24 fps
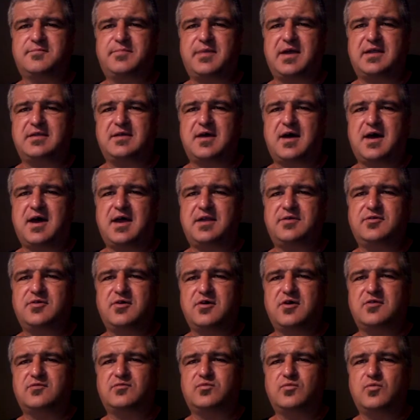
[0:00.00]
but are
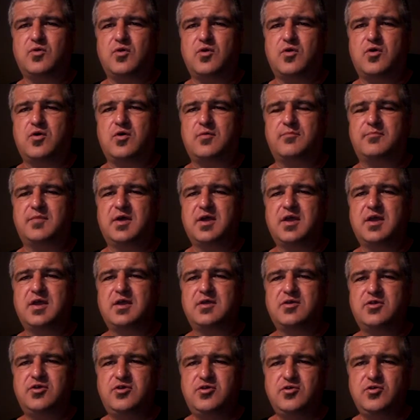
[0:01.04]
not warm.
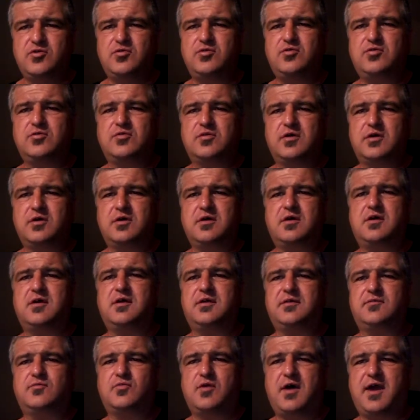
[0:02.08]
You
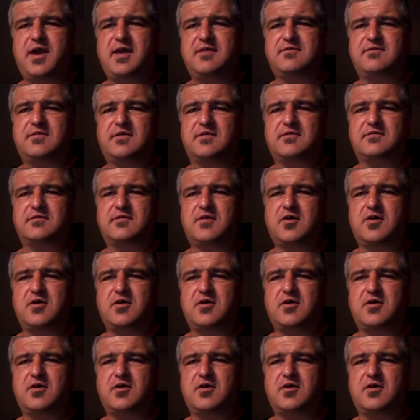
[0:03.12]
earn wages,